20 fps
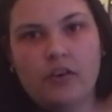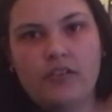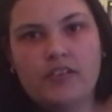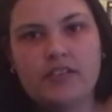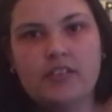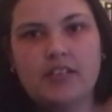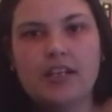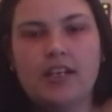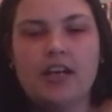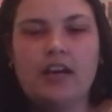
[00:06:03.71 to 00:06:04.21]

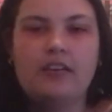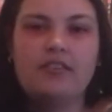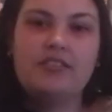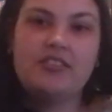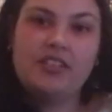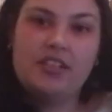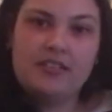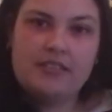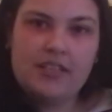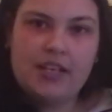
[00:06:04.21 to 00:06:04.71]
Obviously,
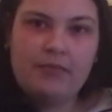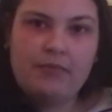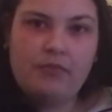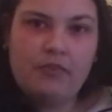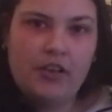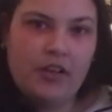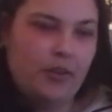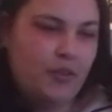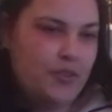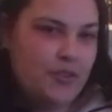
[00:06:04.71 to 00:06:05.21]
she doesn't have a
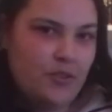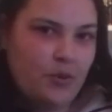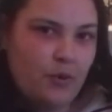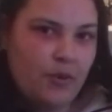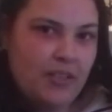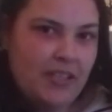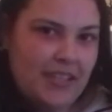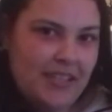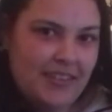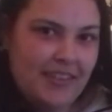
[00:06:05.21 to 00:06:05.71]
very good
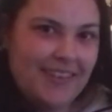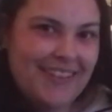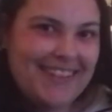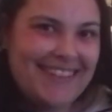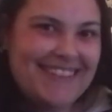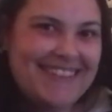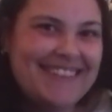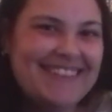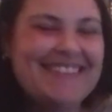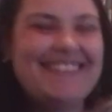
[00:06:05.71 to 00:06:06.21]
story either.
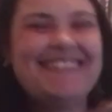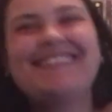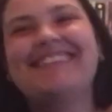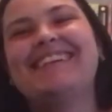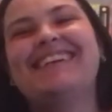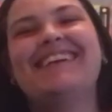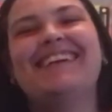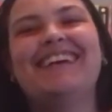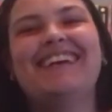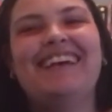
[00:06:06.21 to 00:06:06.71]

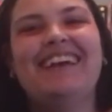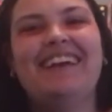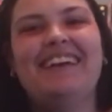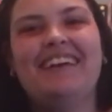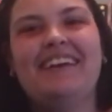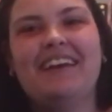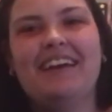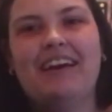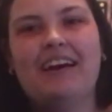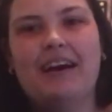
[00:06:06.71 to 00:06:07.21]

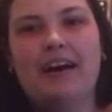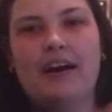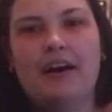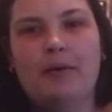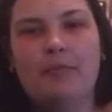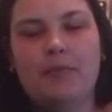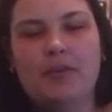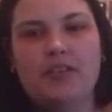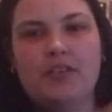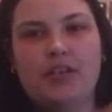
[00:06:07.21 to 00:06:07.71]

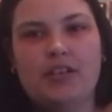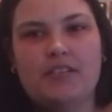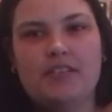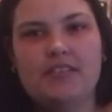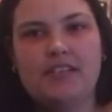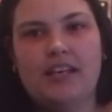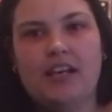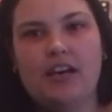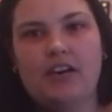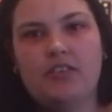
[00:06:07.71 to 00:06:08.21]
But you get to
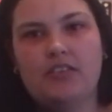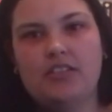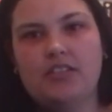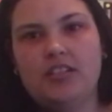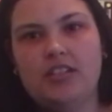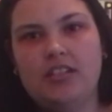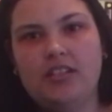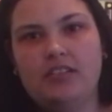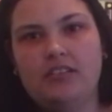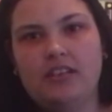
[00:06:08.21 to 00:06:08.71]
see how
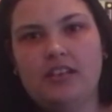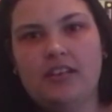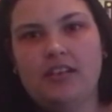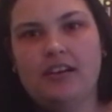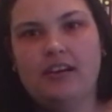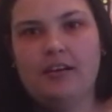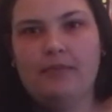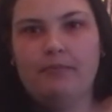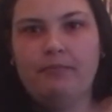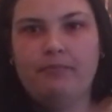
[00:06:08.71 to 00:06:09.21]
she
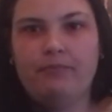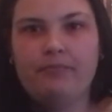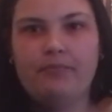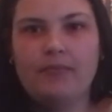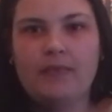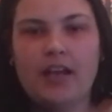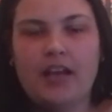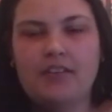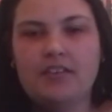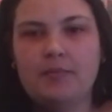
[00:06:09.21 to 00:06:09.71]

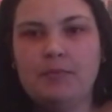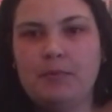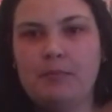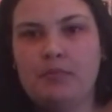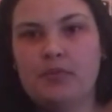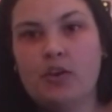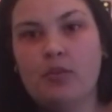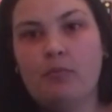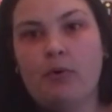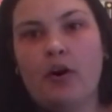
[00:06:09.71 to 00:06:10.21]
had to be
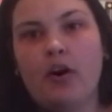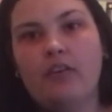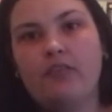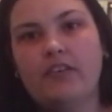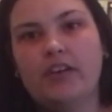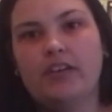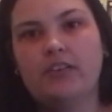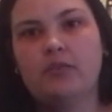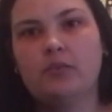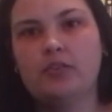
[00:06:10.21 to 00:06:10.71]
so
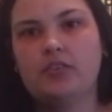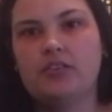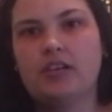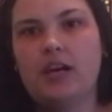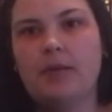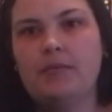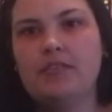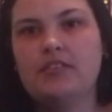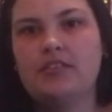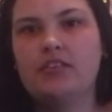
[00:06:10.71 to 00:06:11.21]
perfect all the
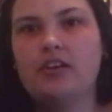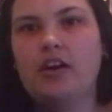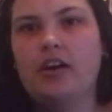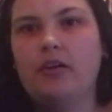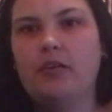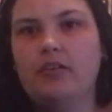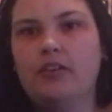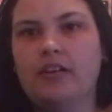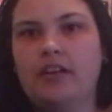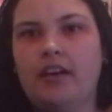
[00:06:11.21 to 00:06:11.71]
time as a
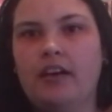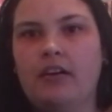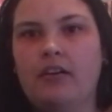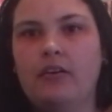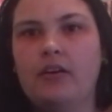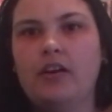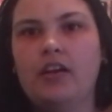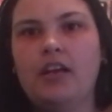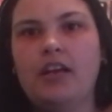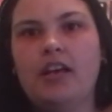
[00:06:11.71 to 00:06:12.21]
child, and
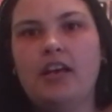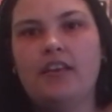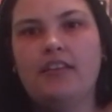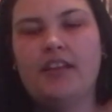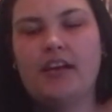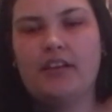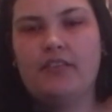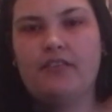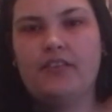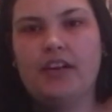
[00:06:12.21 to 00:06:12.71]
how
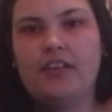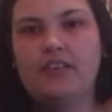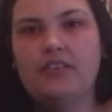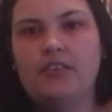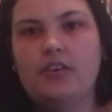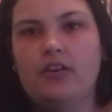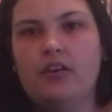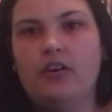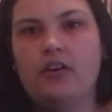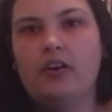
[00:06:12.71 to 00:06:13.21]
that
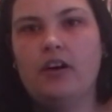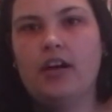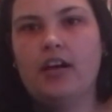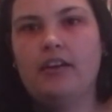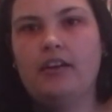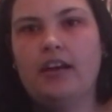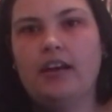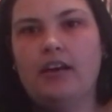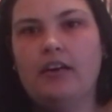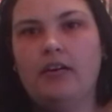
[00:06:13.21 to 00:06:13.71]
affected her,
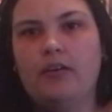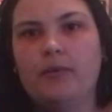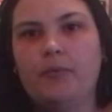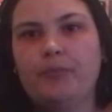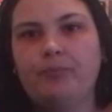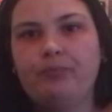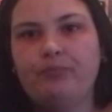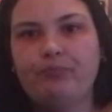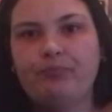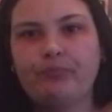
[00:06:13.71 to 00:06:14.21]
and how
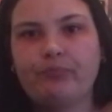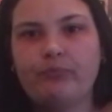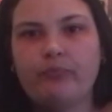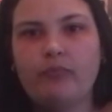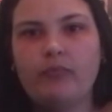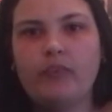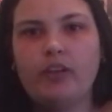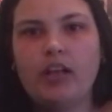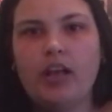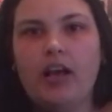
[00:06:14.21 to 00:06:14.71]

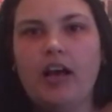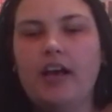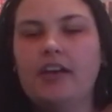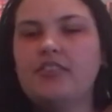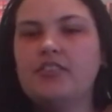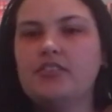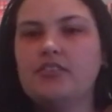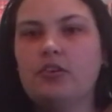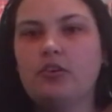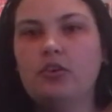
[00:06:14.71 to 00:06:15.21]

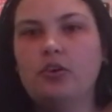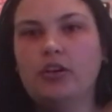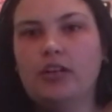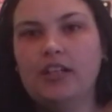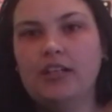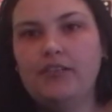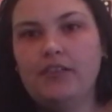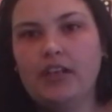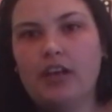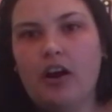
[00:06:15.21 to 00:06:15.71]
she's no longer
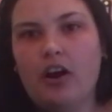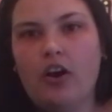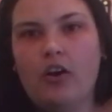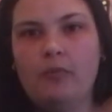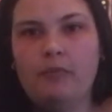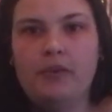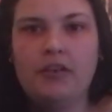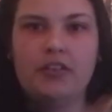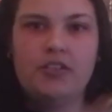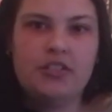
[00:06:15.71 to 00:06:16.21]
living at
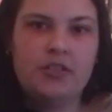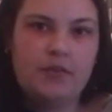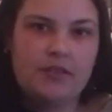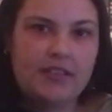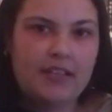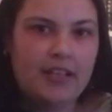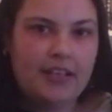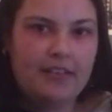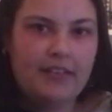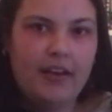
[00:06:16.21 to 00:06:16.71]
home because she was
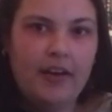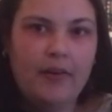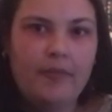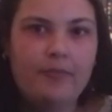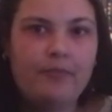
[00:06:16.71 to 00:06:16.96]
kicked out.